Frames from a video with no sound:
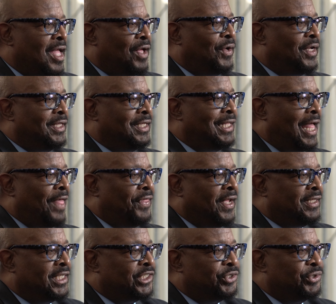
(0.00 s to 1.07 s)
Well, I
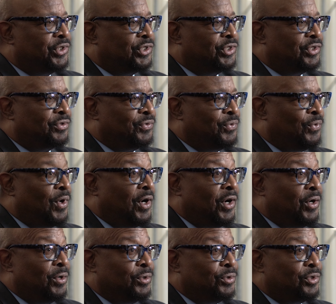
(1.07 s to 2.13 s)
think this is one
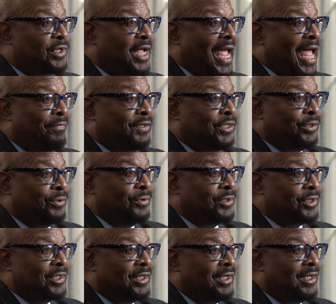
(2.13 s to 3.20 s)
of those have
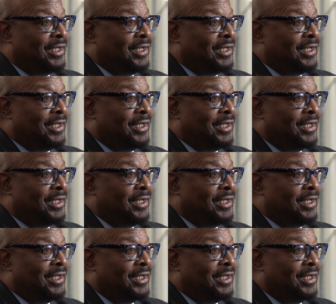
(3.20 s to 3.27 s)
tos.